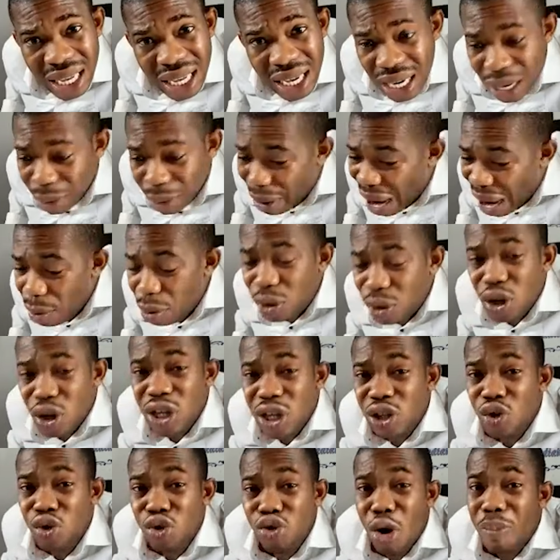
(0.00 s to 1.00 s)
The Bible
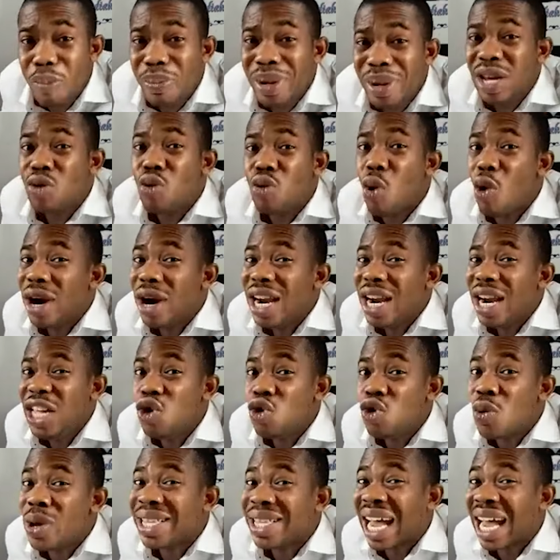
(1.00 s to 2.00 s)
says, do not be equally
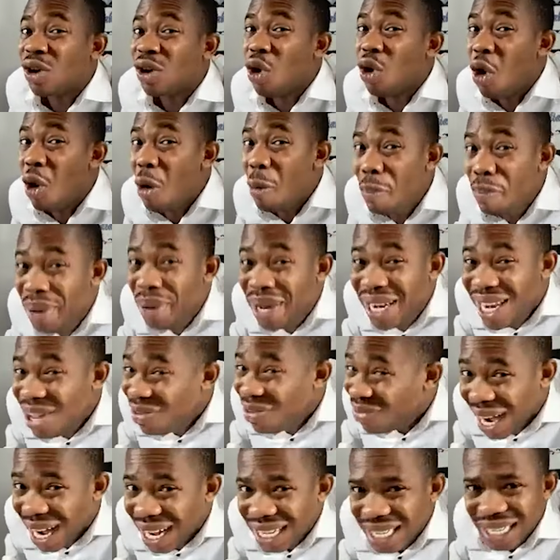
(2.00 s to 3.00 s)
yoke with an
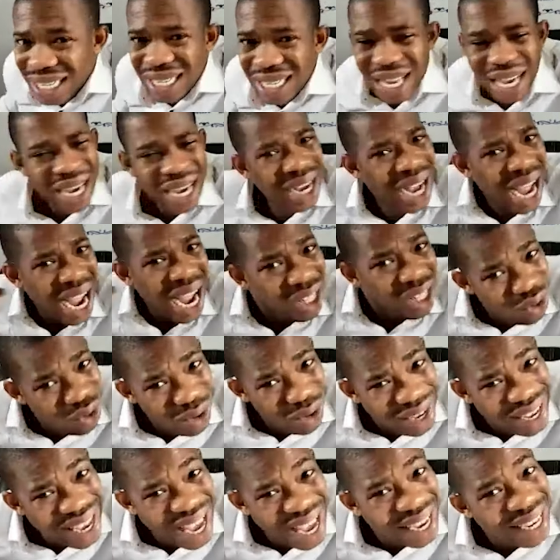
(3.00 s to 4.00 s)
unbeliever. Can't you
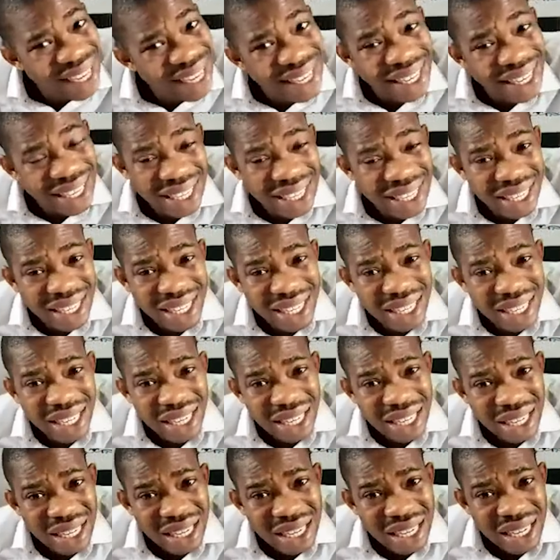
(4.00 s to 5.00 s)
hear it?
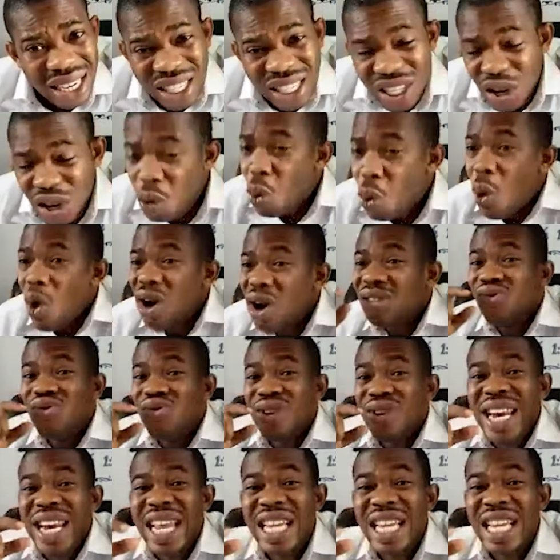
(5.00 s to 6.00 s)
You see, what
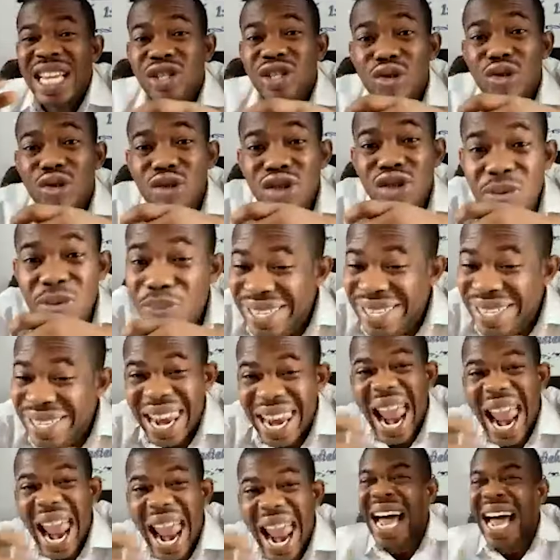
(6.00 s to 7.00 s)
relationship is
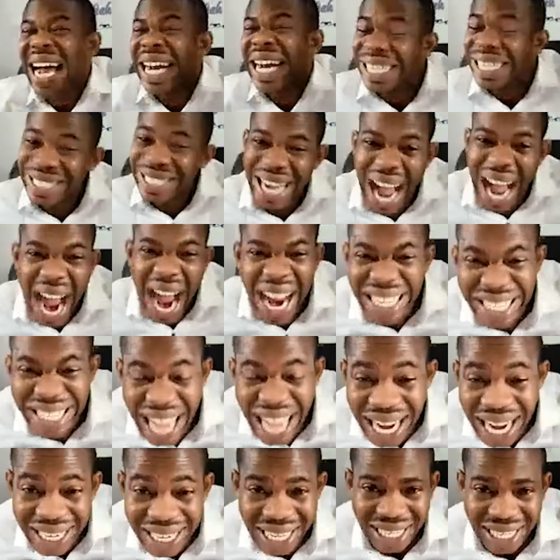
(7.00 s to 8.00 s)
light and
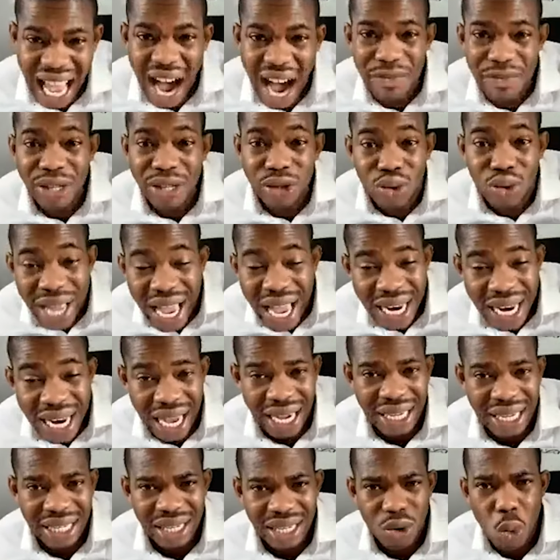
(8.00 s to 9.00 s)
darkness having together?
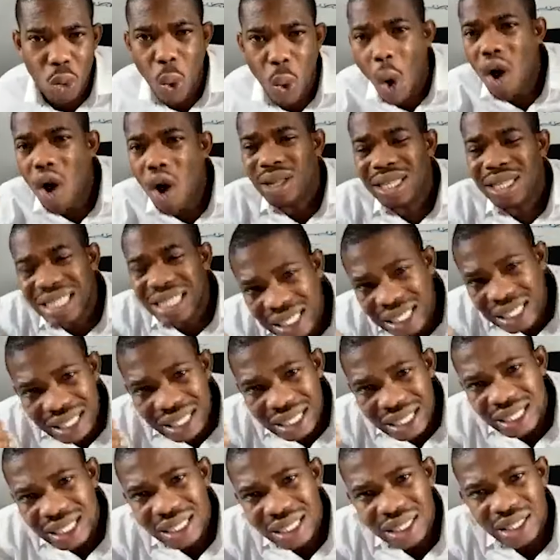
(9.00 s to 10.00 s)
What?
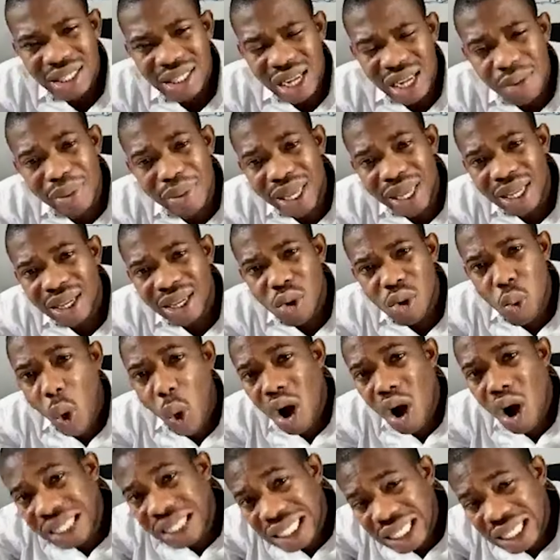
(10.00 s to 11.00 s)
Tell me,
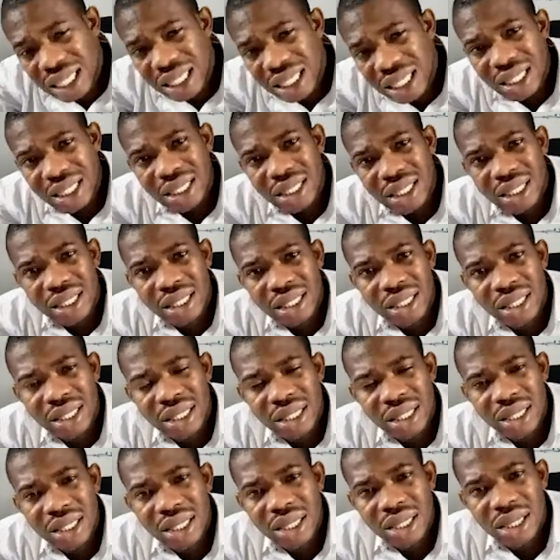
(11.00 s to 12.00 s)
what?
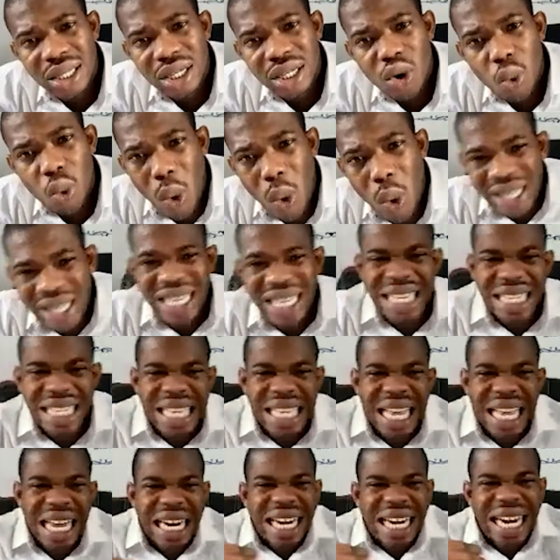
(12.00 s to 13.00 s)
What is
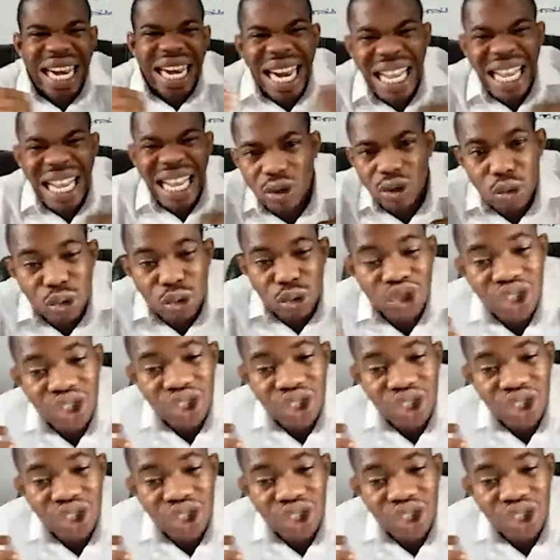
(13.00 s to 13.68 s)
the relationship?